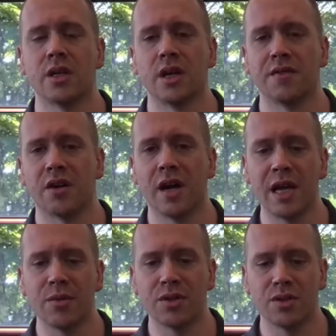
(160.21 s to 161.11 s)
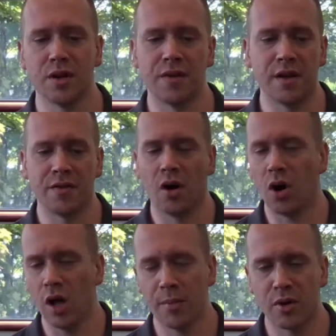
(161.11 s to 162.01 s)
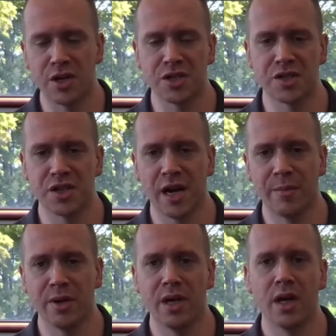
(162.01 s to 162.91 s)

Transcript: If they're not able to, if all operations stop,